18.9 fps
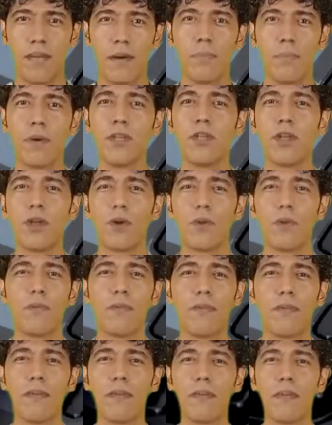Number 2.
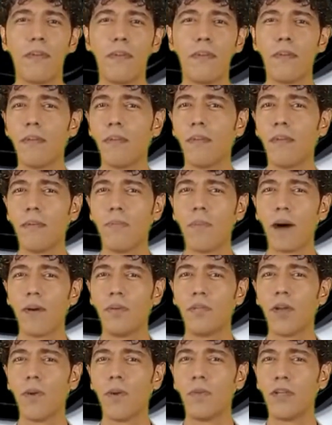
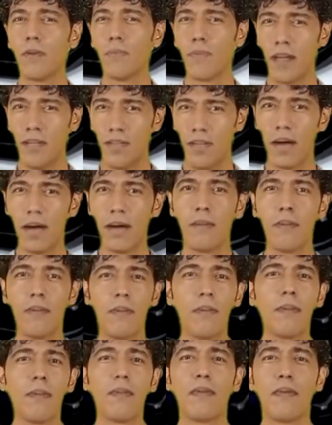Pulse Oximeter.
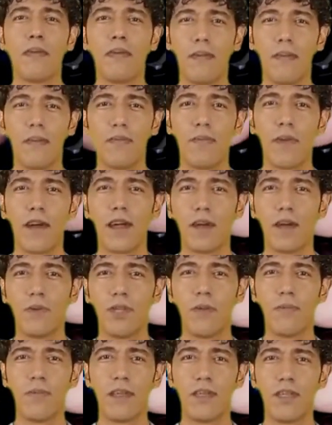The
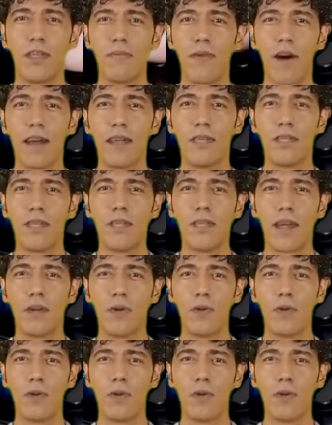use of this device has